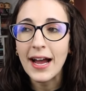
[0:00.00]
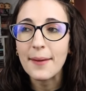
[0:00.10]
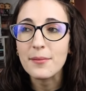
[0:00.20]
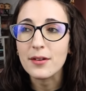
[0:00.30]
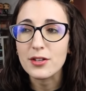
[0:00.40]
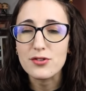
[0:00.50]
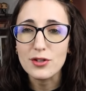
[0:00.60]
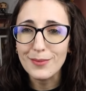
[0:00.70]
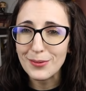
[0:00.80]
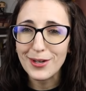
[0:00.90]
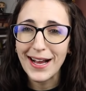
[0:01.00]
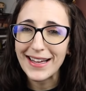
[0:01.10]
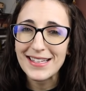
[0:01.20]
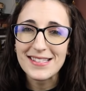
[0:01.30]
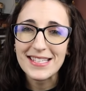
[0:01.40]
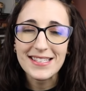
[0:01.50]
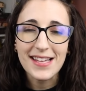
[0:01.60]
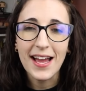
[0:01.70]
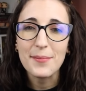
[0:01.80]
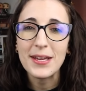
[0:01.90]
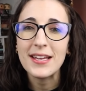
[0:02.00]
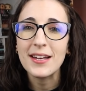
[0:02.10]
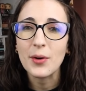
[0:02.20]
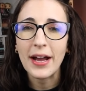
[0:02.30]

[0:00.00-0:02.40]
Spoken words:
I'm assuming we're not going to see Simon.